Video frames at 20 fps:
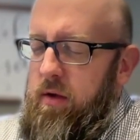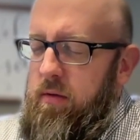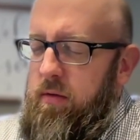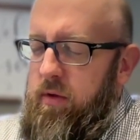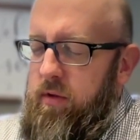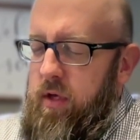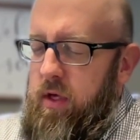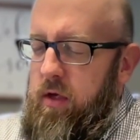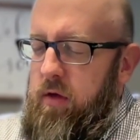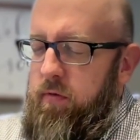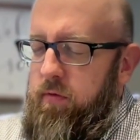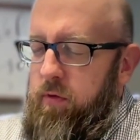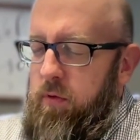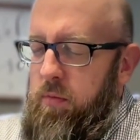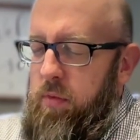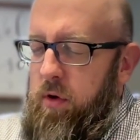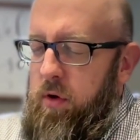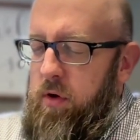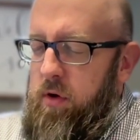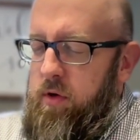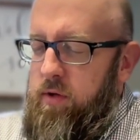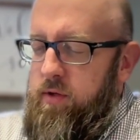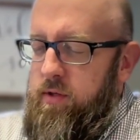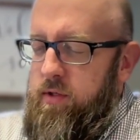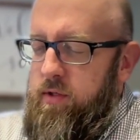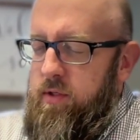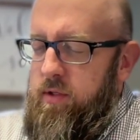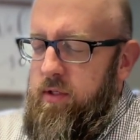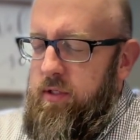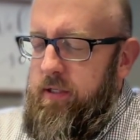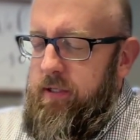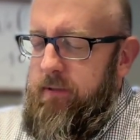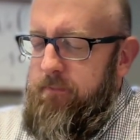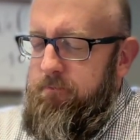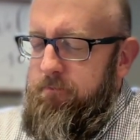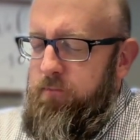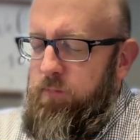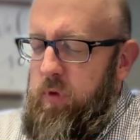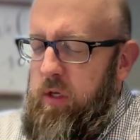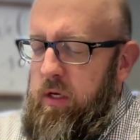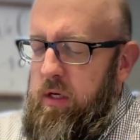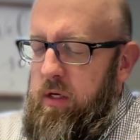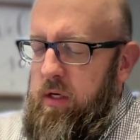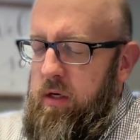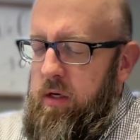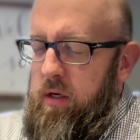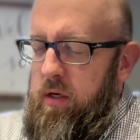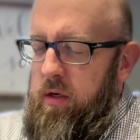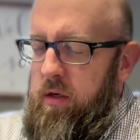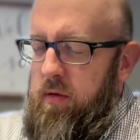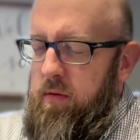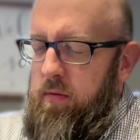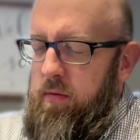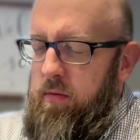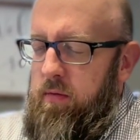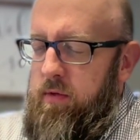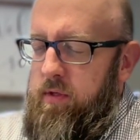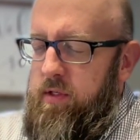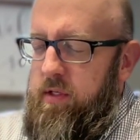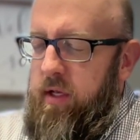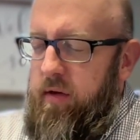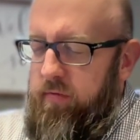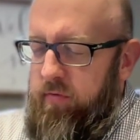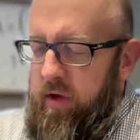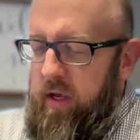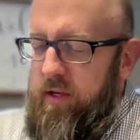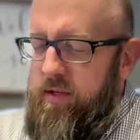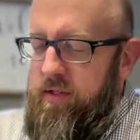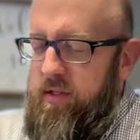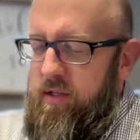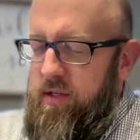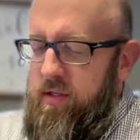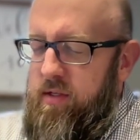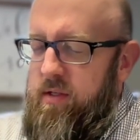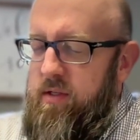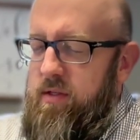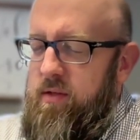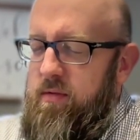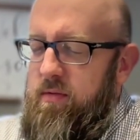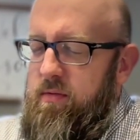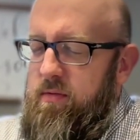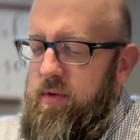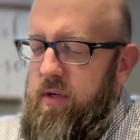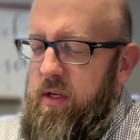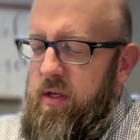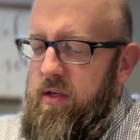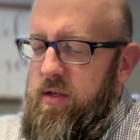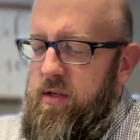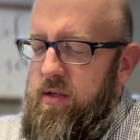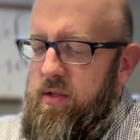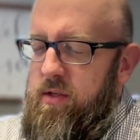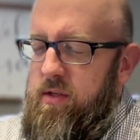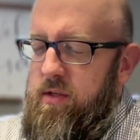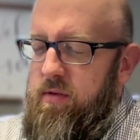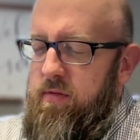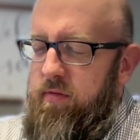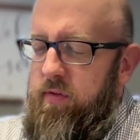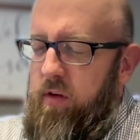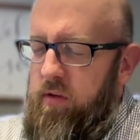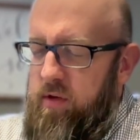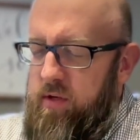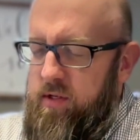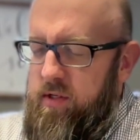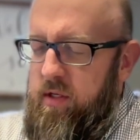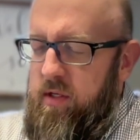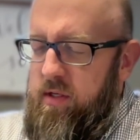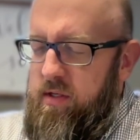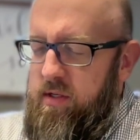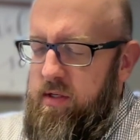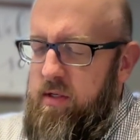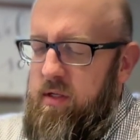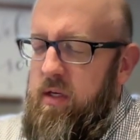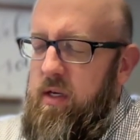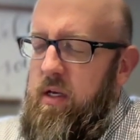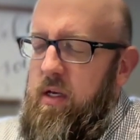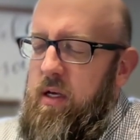We thank you for Paul's uh, steadfastness, his fearlessness,